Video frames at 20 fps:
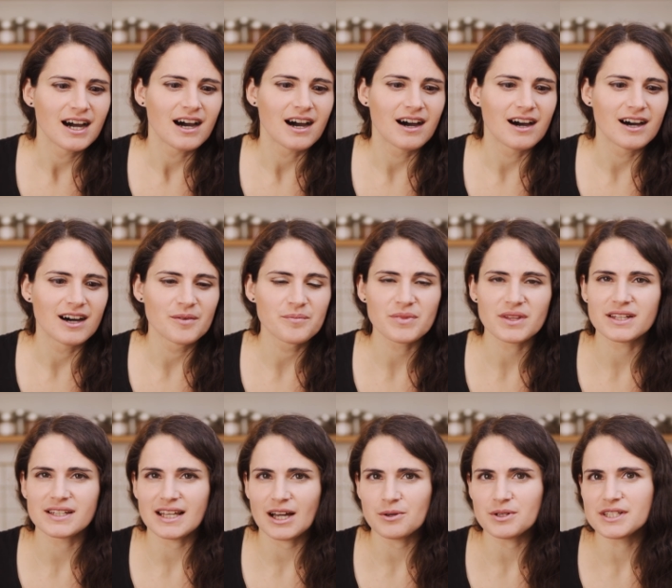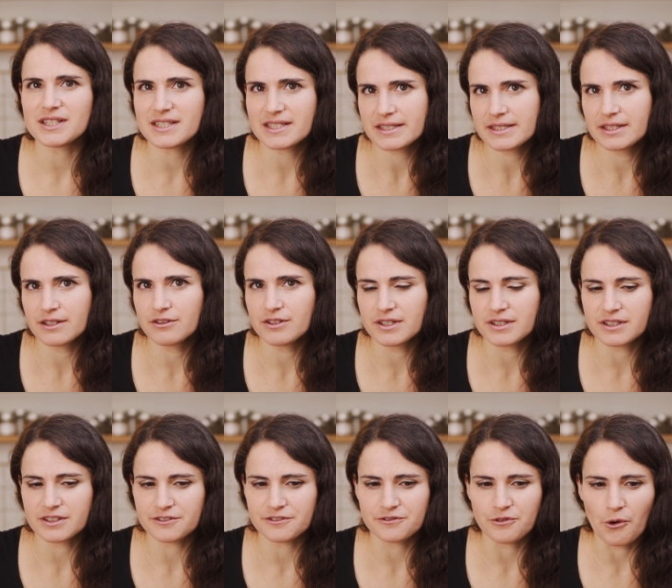Um, now it's still
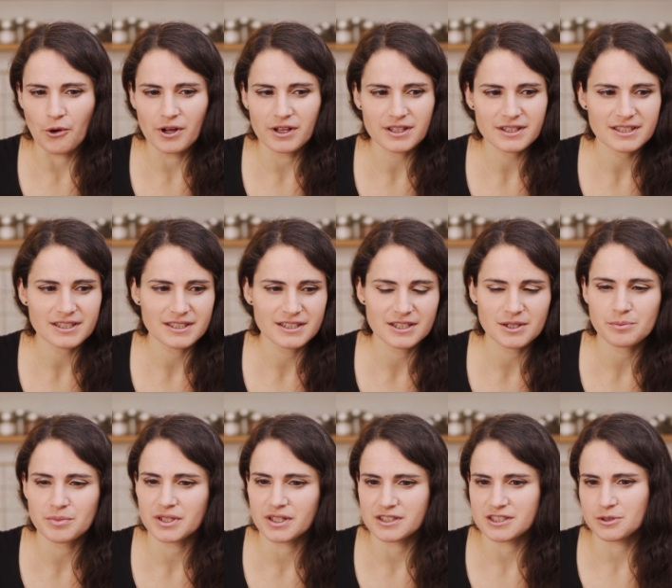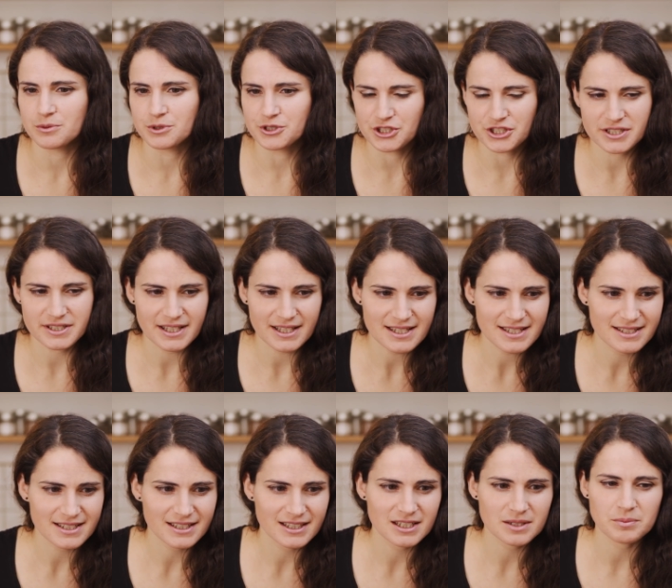in the foil here because I was just
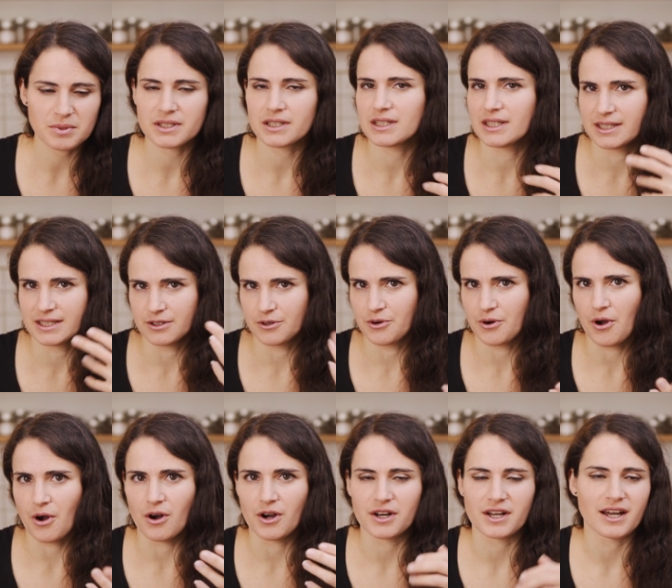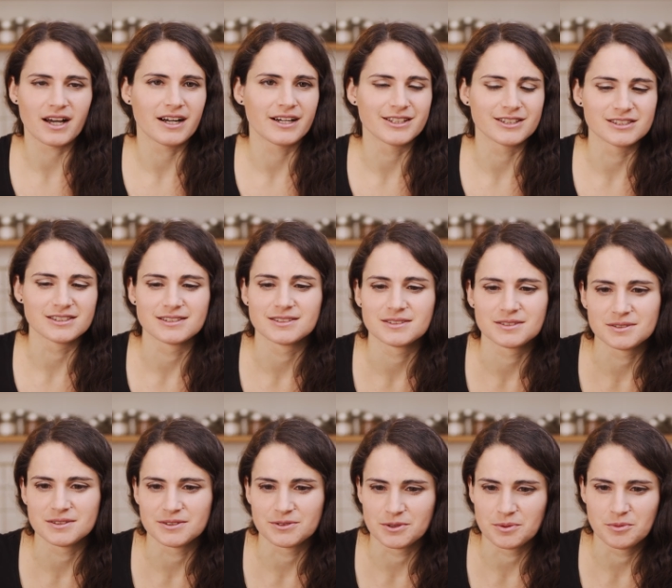testing it, but later on I'll
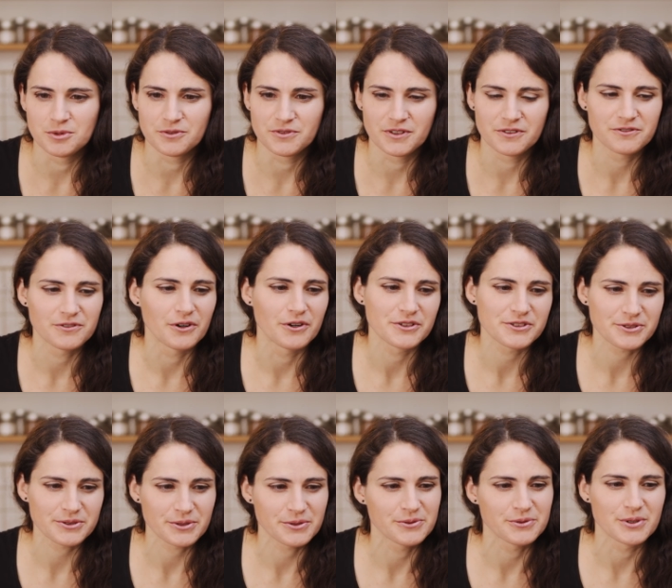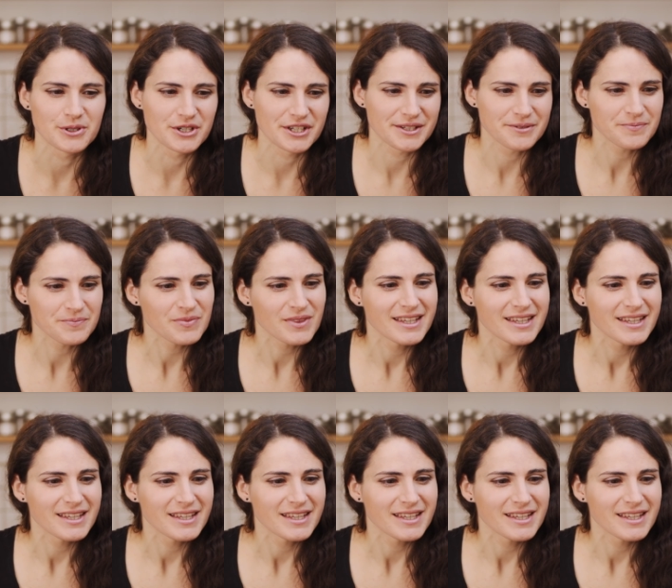remove the foil, so don't worry.